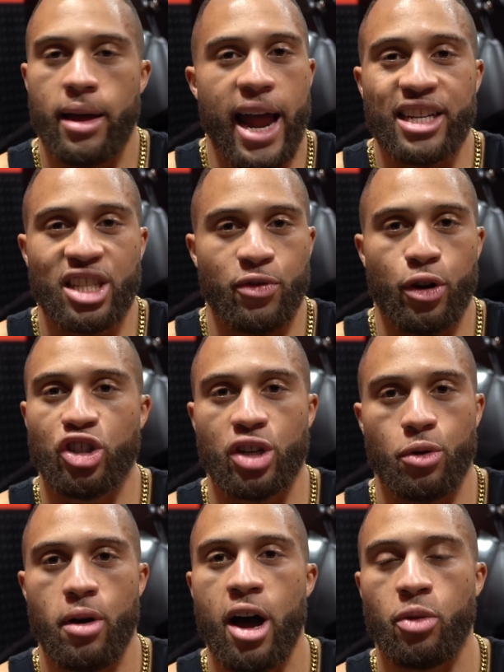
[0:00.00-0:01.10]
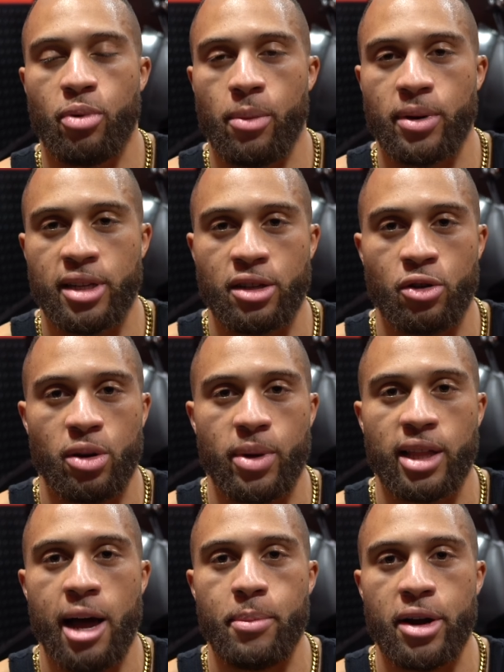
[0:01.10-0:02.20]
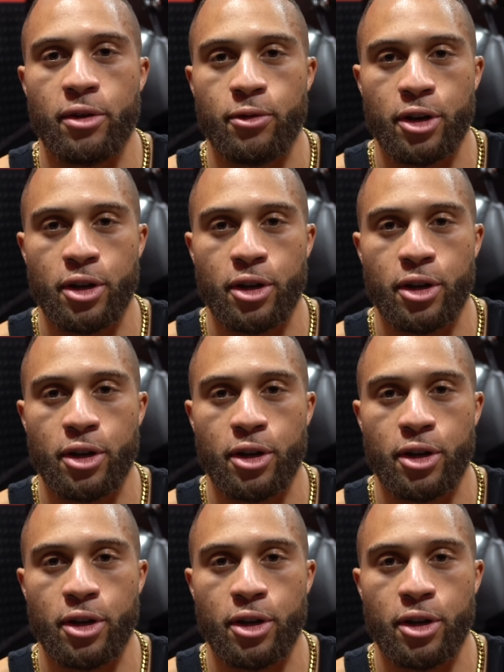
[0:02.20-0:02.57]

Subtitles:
and just for your general health purposes, they're going to be a lot better for